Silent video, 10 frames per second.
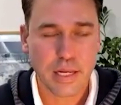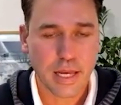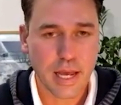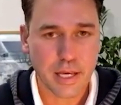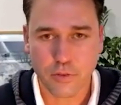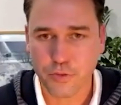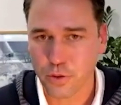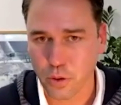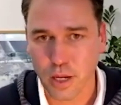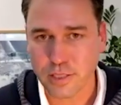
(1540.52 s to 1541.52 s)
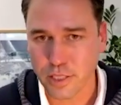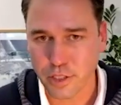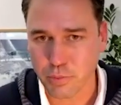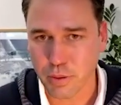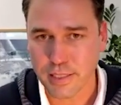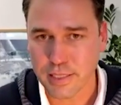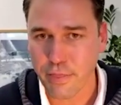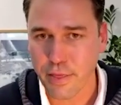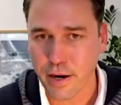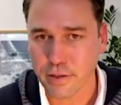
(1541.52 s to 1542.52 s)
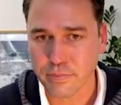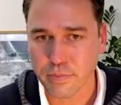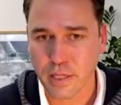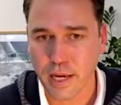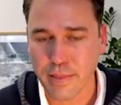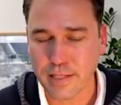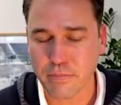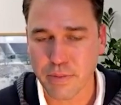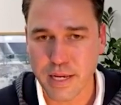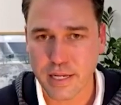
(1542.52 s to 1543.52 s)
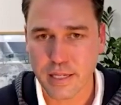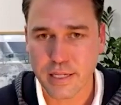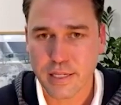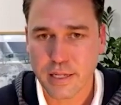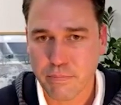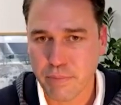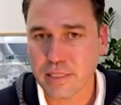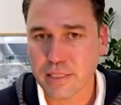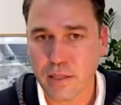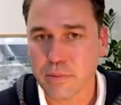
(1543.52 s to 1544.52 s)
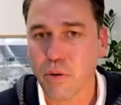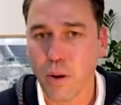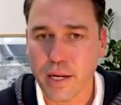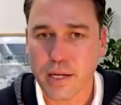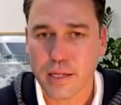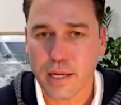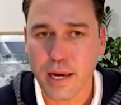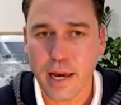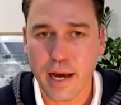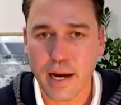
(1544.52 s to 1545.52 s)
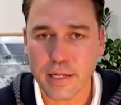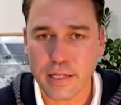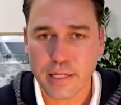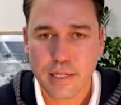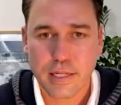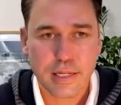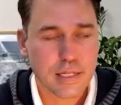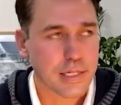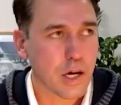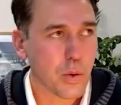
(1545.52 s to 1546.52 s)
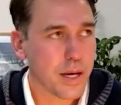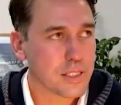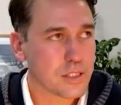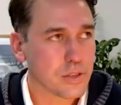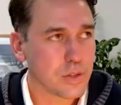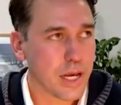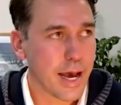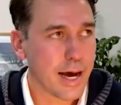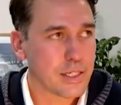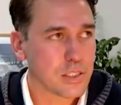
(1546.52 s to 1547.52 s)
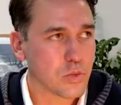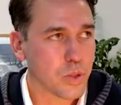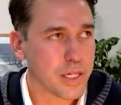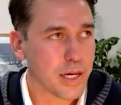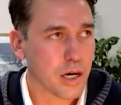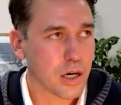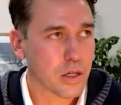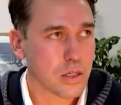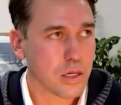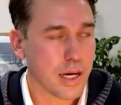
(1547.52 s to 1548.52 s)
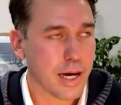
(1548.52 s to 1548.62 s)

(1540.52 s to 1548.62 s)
any other funeral concierge plans out there. And that's a big selling point. And, you know, as soon as we get our